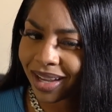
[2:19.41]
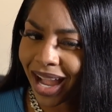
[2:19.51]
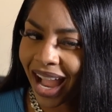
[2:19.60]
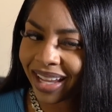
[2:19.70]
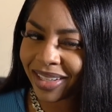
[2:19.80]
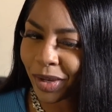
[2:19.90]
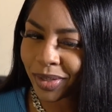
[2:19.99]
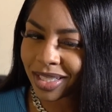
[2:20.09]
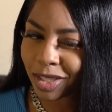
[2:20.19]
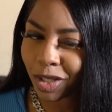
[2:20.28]
I know
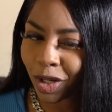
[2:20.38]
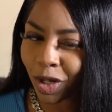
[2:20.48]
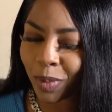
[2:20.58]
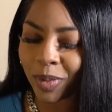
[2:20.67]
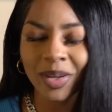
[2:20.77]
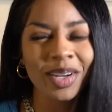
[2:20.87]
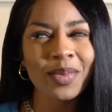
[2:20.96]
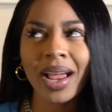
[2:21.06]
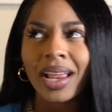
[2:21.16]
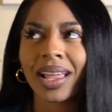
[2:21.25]
this girl, but
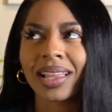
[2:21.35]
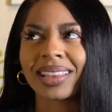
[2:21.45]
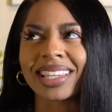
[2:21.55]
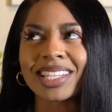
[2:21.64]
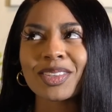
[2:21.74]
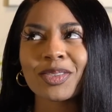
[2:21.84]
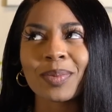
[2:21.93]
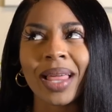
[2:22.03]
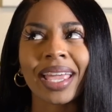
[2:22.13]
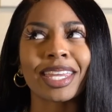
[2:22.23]
this is
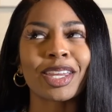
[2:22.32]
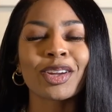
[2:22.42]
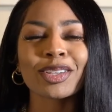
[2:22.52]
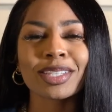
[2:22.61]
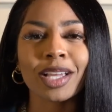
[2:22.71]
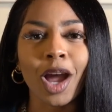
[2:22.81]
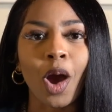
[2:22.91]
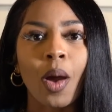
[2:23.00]
from like years ago.